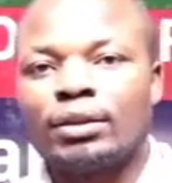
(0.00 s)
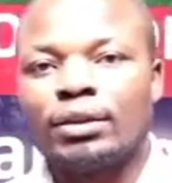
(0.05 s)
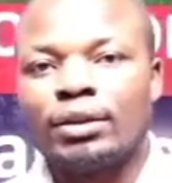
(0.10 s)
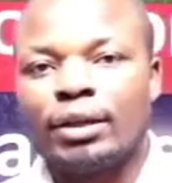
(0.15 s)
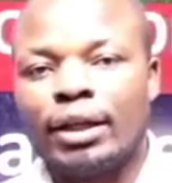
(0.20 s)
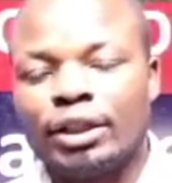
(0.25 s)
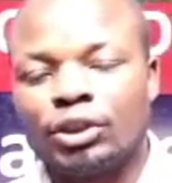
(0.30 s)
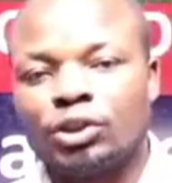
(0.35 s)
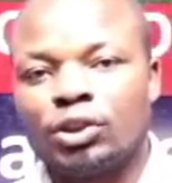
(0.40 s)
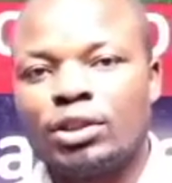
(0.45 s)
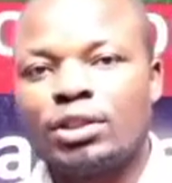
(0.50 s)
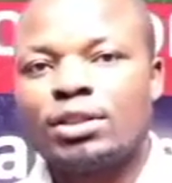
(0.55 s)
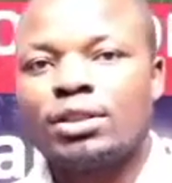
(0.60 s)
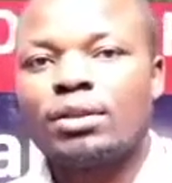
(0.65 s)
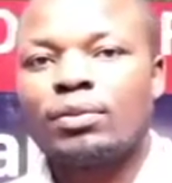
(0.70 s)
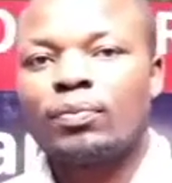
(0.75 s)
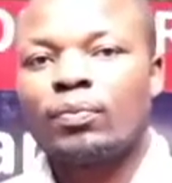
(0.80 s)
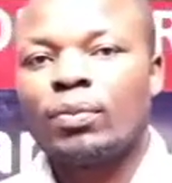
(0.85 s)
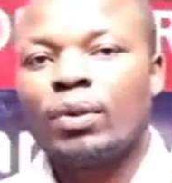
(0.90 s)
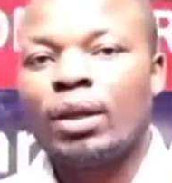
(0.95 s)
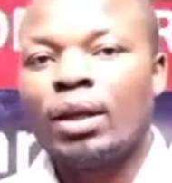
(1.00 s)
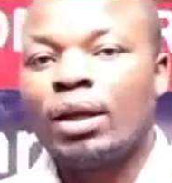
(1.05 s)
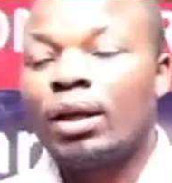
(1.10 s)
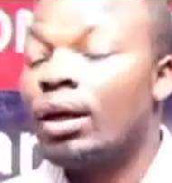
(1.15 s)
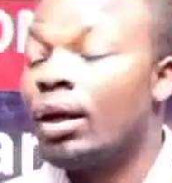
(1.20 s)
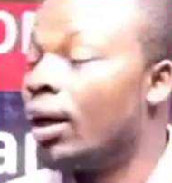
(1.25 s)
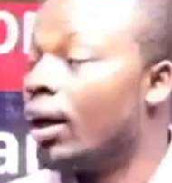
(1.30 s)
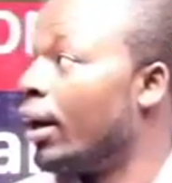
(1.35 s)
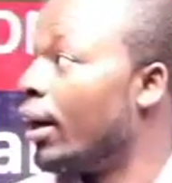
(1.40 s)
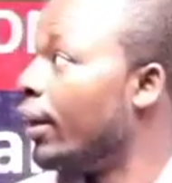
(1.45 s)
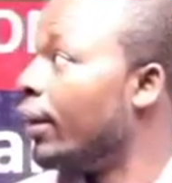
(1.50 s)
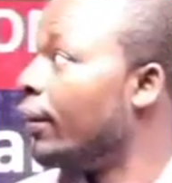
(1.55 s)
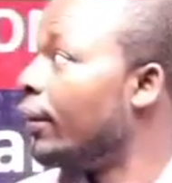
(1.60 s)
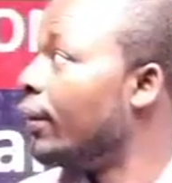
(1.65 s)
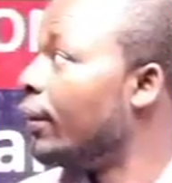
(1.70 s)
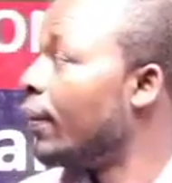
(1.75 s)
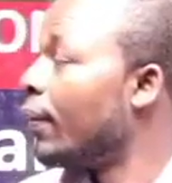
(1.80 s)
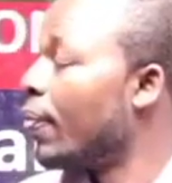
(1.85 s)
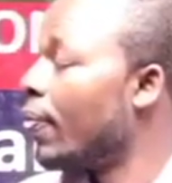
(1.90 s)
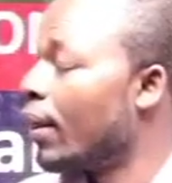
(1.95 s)
Nations.
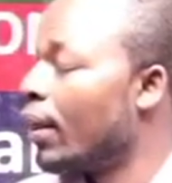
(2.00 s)
And